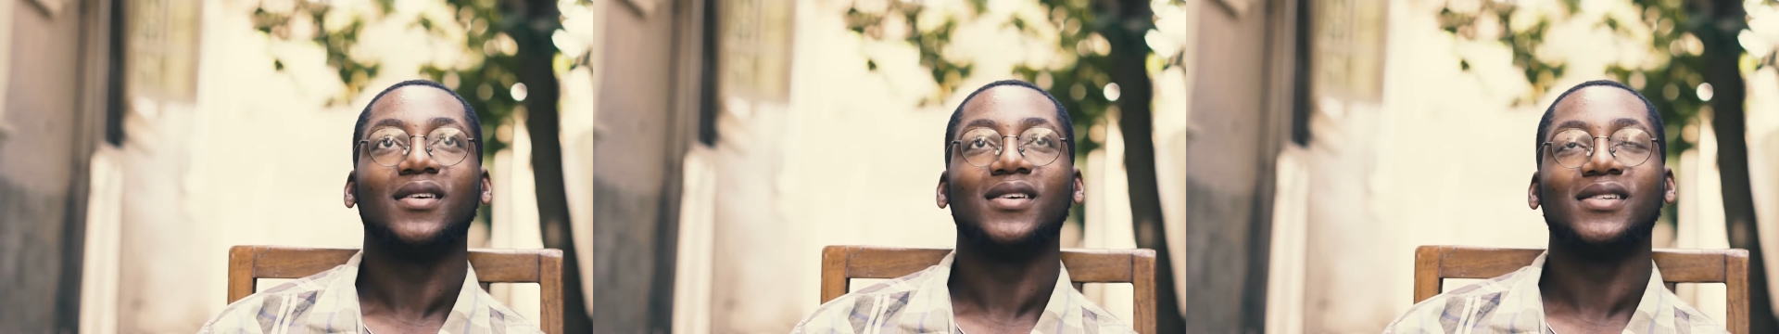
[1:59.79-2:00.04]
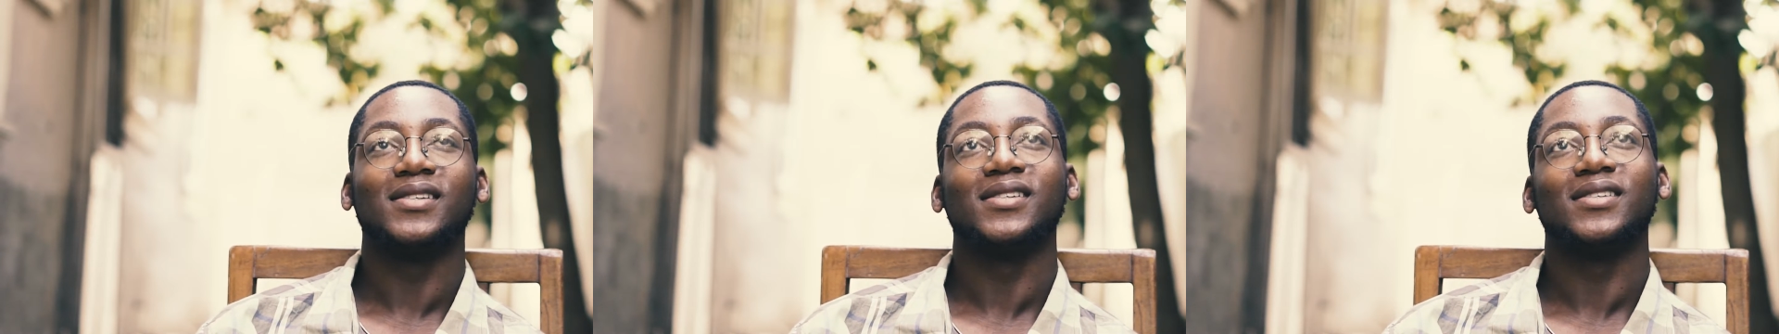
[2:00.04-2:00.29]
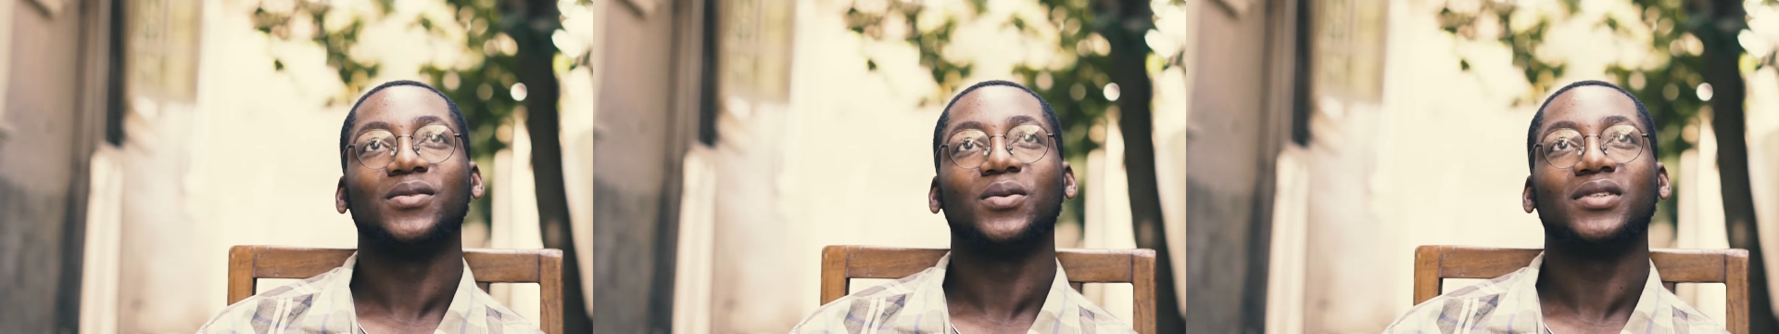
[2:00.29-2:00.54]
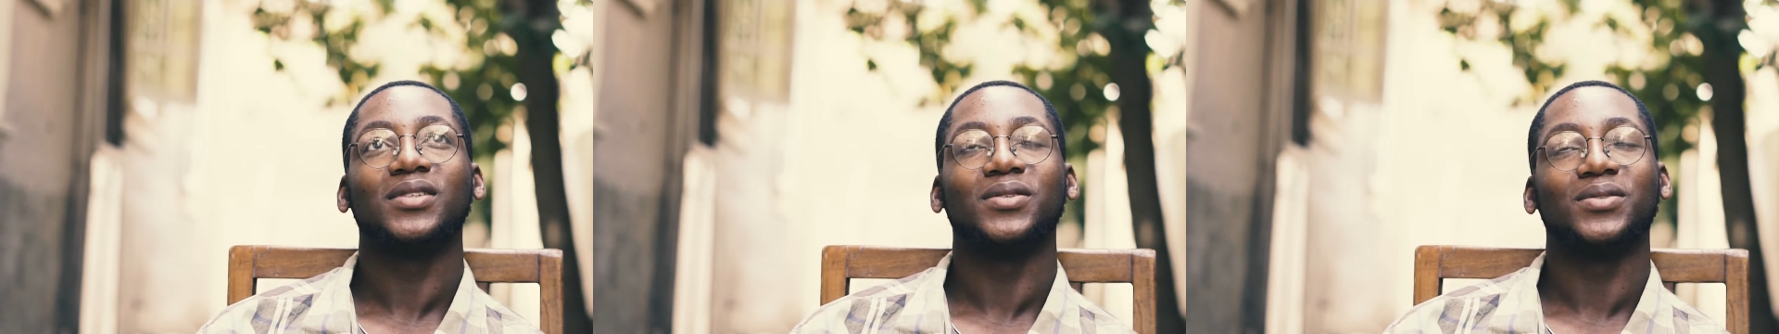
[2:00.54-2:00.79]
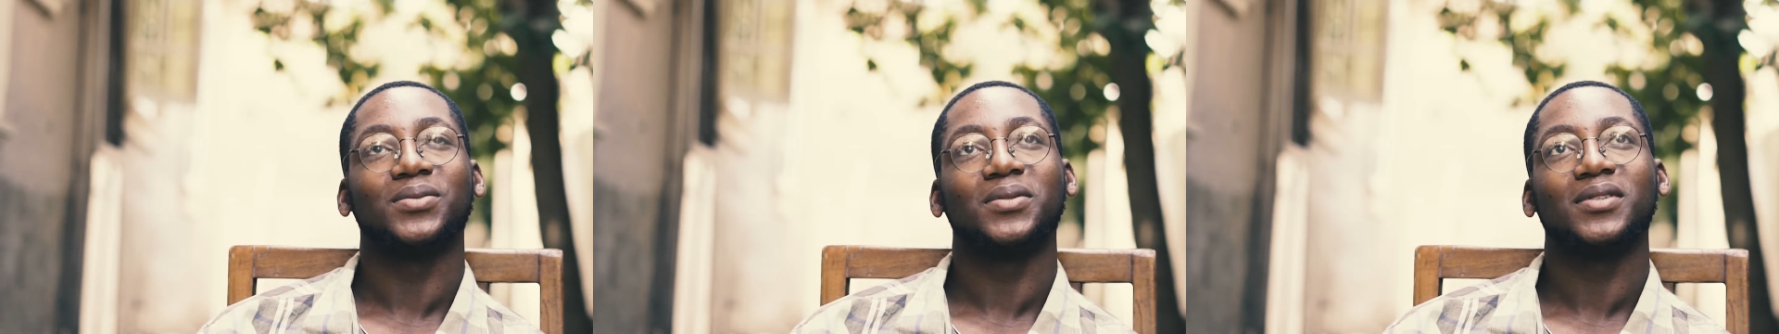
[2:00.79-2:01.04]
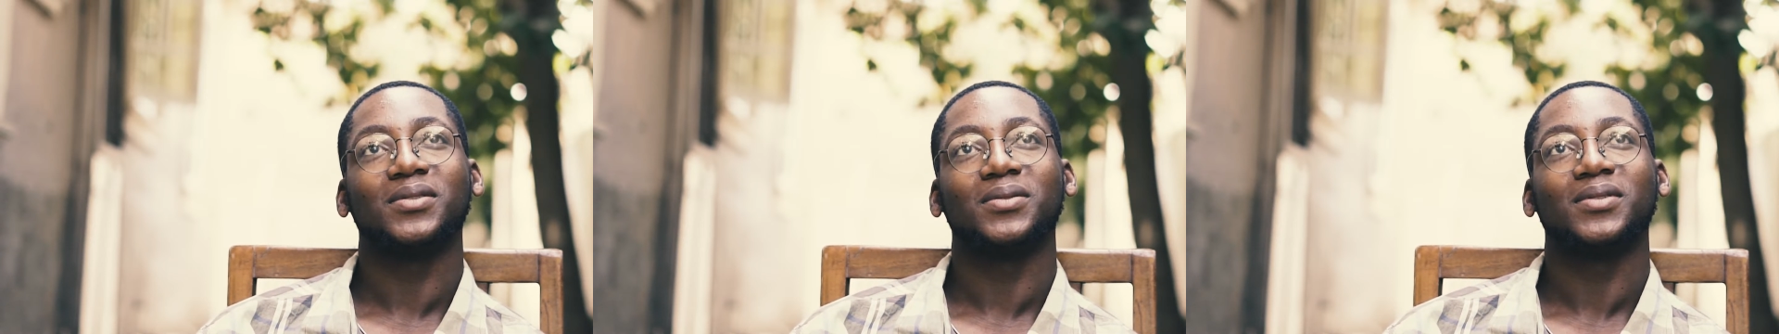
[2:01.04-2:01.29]
what
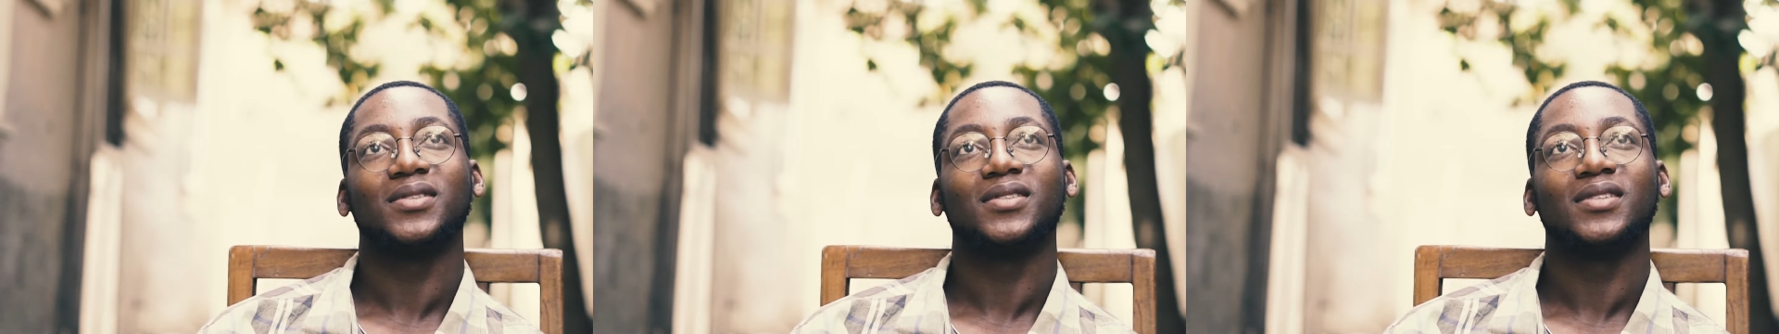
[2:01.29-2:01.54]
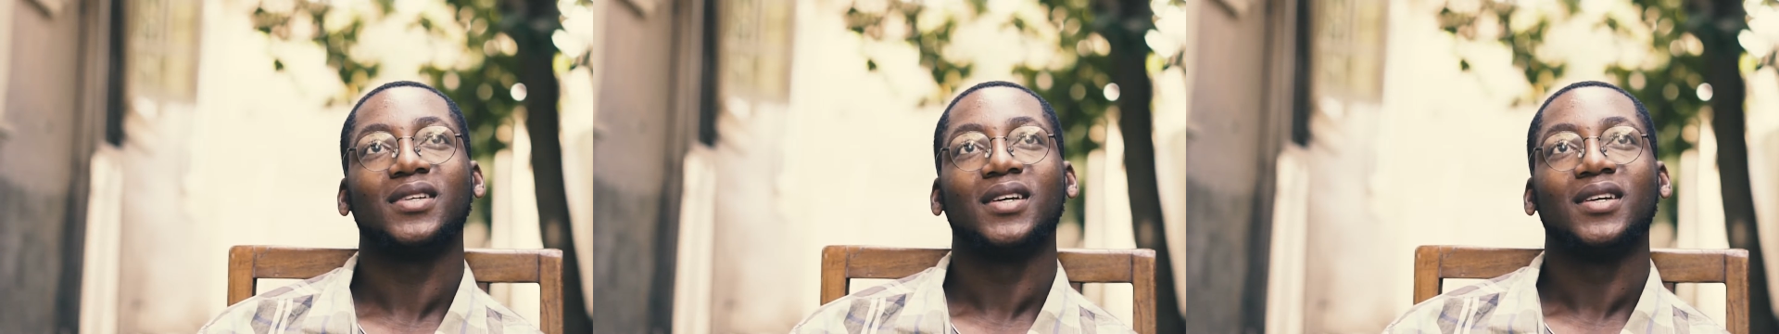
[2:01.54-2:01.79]
else?